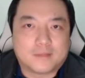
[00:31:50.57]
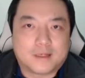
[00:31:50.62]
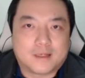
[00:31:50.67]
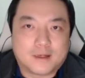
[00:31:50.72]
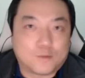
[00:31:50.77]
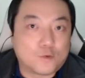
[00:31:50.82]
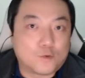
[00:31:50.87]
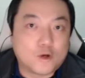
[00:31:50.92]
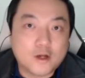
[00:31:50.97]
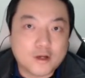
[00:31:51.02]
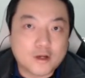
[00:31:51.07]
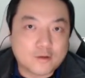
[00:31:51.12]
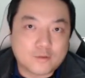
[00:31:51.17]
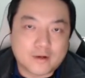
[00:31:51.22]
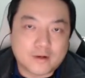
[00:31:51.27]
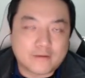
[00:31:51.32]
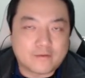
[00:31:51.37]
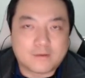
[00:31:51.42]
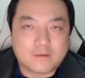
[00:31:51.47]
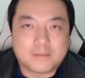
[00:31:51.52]
work,
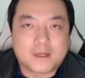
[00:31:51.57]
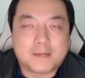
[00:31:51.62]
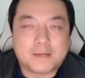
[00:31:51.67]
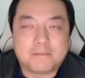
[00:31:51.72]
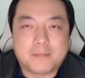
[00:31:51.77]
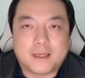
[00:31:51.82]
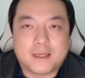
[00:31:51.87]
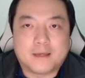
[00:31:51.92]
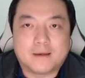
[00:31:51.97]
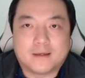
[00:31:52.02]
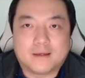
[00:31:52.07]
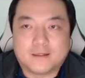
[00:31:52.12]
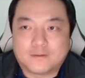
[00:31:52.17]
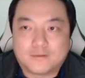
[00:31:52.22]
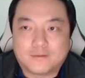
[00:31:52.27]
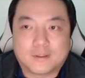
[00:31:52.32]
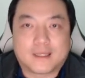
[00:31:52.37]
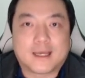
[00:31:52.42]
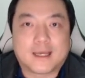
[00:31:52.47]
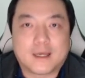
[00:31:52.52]
whatever it might be, is
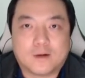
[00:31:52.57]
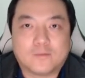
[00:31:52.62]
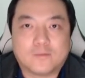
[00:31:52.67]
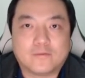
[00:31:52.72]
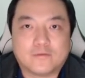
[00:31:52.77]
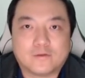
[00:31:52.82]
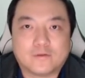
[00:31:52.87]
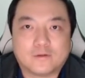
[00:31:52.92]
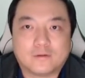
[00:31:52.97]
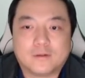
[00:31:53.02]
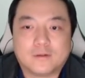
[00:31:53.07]
really helpful